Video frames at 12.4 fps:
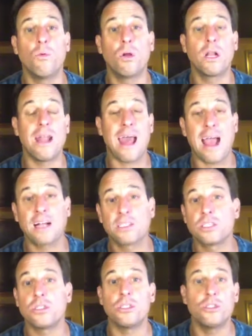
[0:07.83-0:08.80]
What an
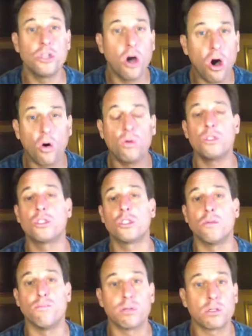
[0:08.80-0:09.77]
excellent tone, just
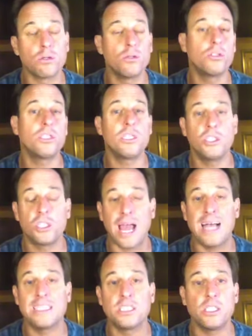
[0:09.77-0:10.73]
a bluesy,
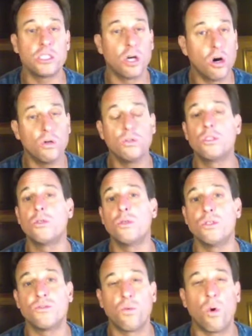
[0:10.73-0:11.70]
jazzy tone to
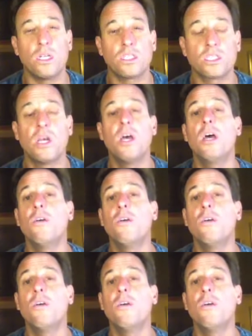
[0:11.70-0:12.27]
his voice.